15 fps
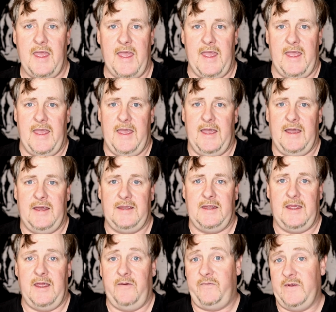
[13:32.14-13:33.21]
And
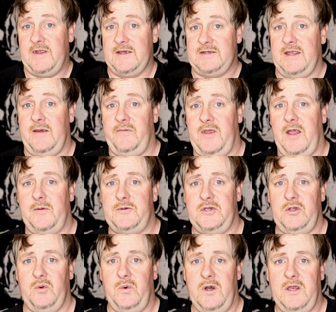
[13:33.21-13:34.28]
if it doesn't have the option
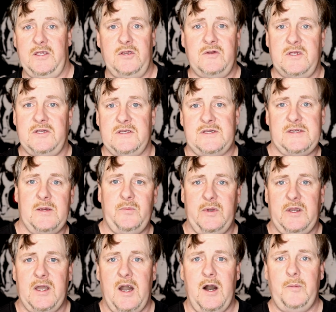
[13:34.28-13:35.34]
you want, you could just simply
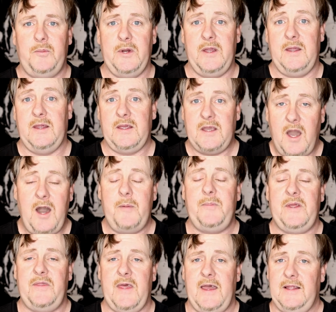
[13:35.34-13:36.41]

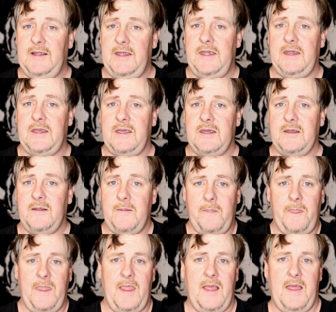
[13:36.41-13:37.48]
copy that link
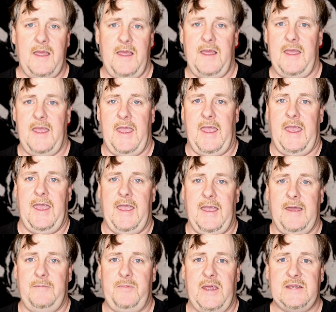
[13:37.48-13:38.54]

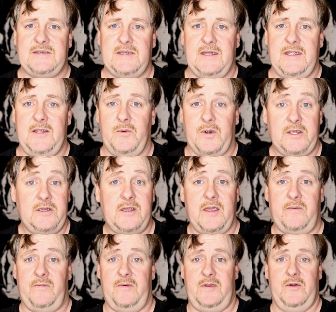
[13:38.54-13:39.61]
and paste it anywhere. You
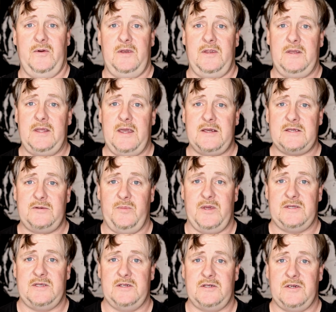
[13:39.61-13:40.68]
can even do it in text
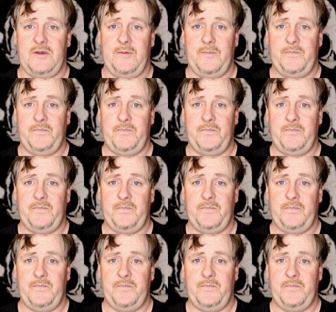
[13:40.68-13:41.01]
message.